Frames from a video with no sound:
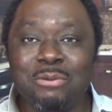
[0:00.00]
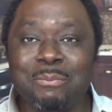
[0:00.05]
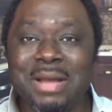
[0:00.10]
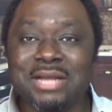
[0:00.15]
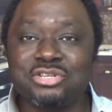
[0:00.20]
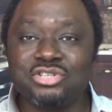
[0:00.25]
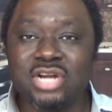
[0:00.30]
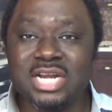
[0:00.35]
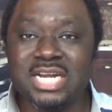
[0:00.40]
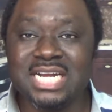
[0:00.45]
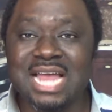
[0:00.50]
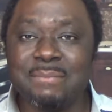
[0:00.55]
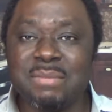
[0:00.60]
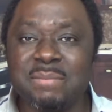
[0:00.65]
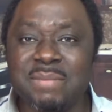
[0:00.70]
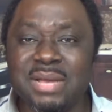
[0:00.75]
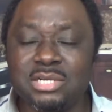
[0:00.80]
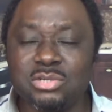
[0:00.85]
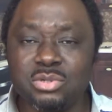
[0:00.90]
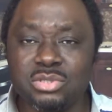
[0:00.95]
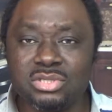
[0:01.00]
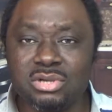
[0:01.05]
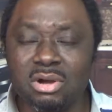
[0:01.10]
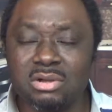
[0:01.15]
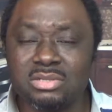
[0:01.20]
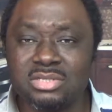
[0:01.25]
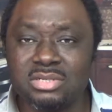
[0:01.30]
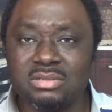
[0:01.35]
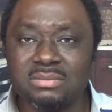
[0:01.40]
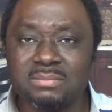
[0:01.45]
know, by training, I'm a medical
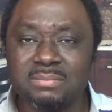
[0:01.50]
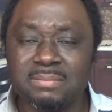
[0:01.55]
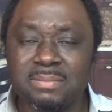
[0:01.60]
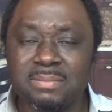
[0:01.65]
doctor.